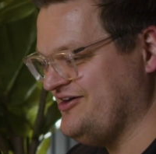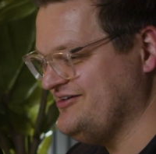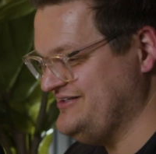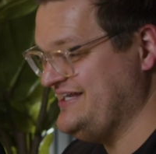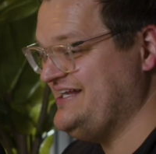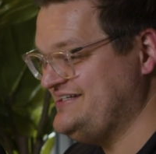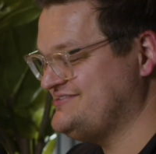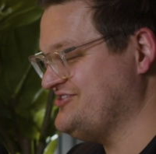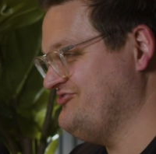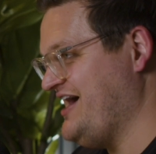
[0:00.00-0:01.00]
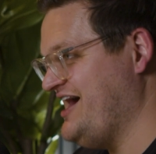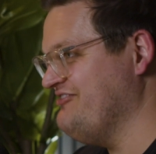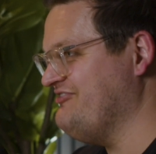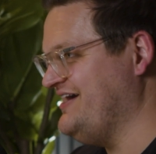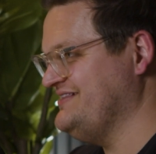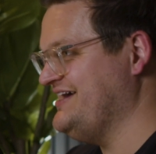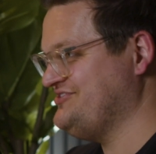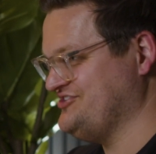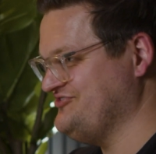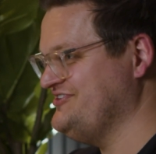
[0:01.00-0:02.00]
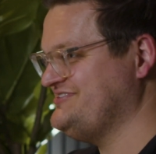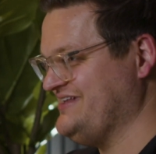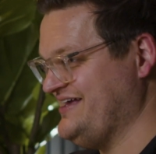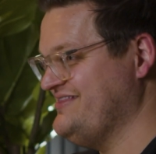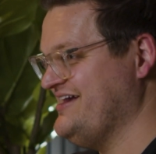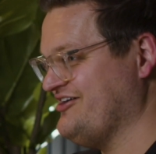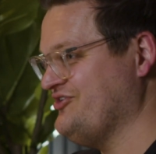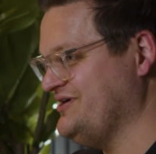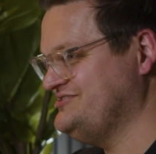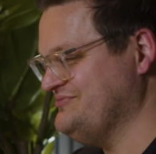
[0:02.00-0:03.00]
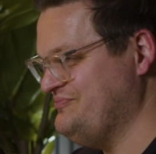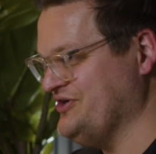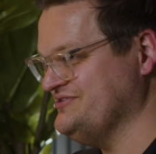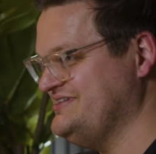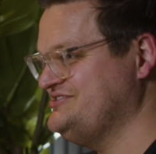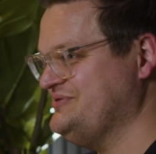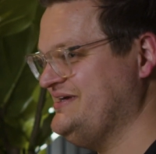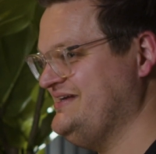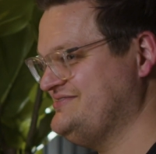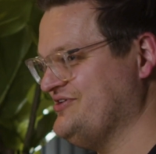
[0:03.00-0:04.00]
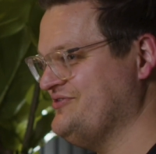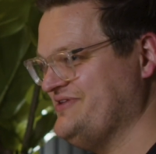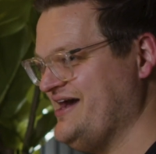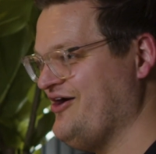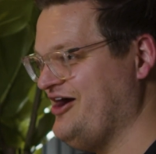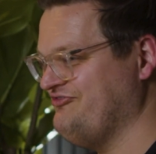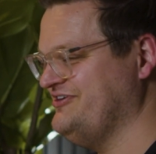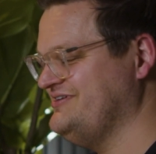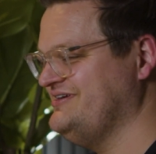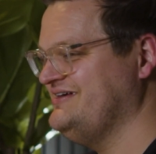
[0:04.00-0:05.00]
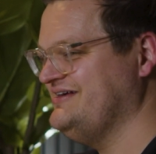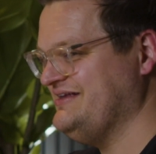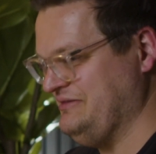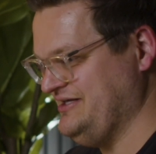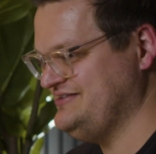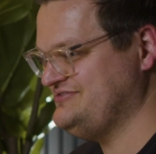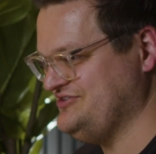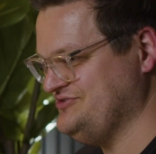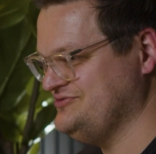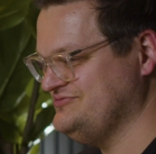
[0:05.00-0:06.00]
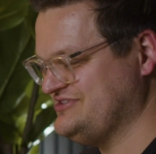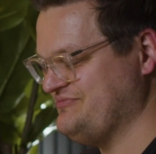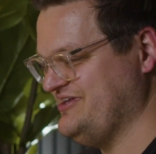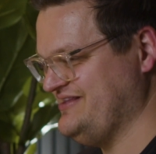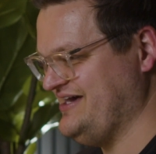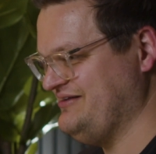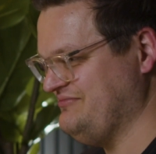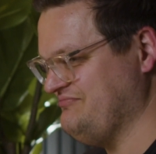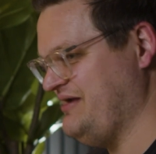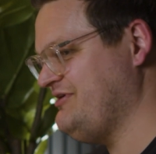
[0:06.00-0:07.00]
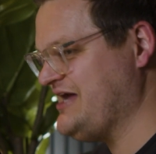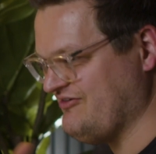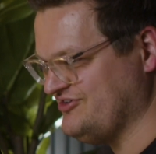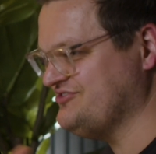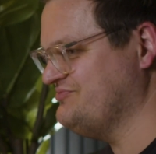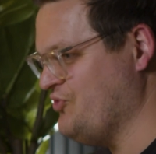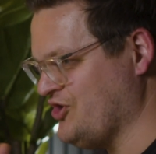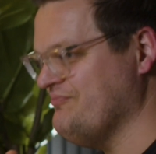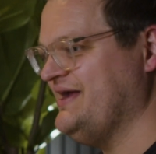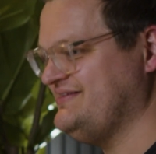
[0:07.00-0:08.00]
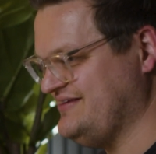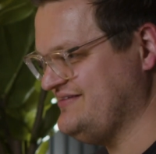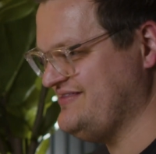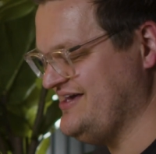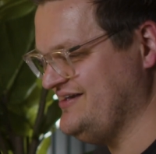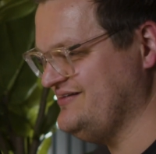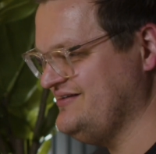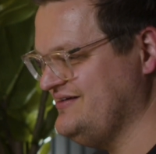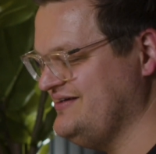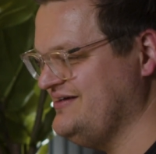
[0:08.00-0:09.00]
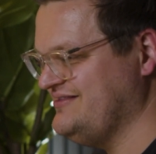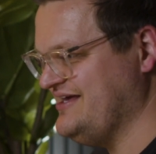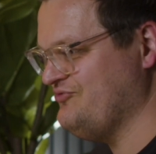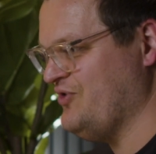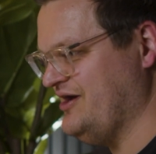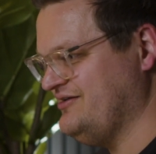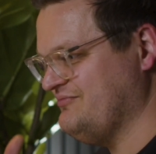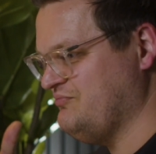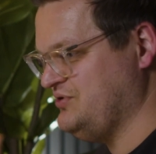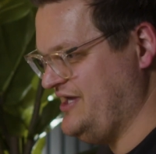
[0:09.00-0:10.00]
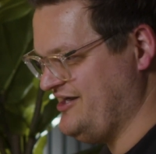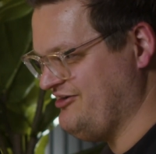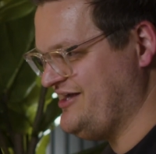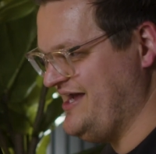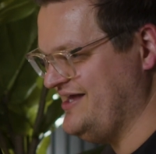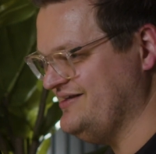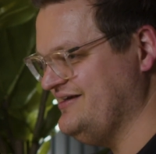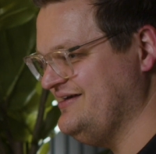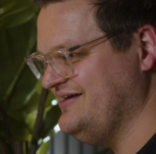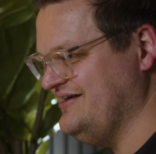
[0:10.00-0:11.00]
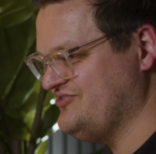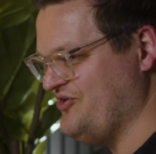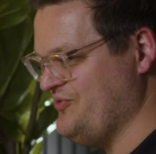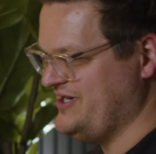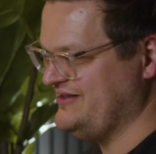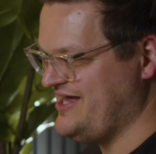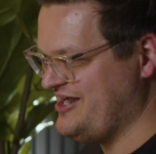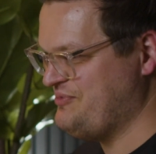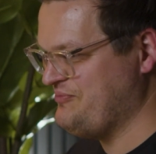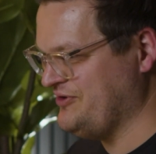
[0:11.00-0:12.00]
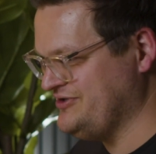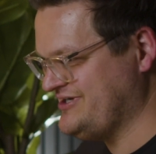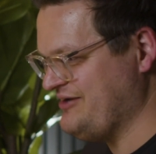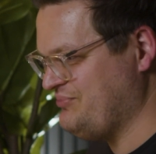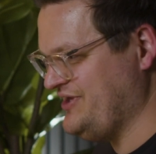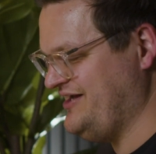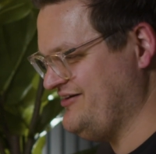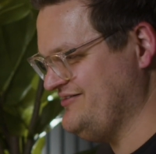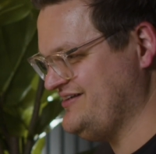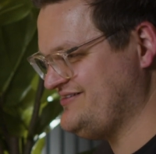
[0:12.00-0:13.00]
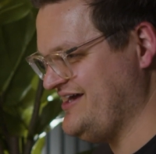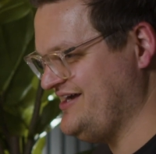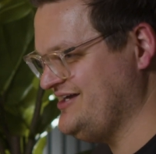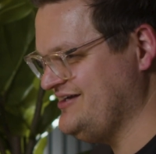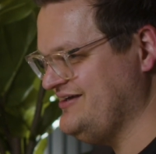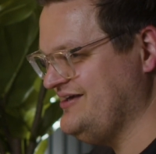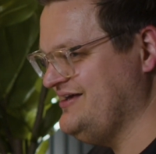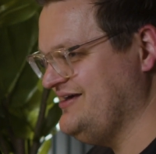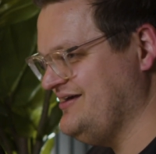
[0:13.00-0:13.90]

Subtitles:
they need to survive on that service. Like, they're going to build into it. And so that often leads to something that maybe covers more bases than what Planner can. And so when a lot of people look at Planner, they say,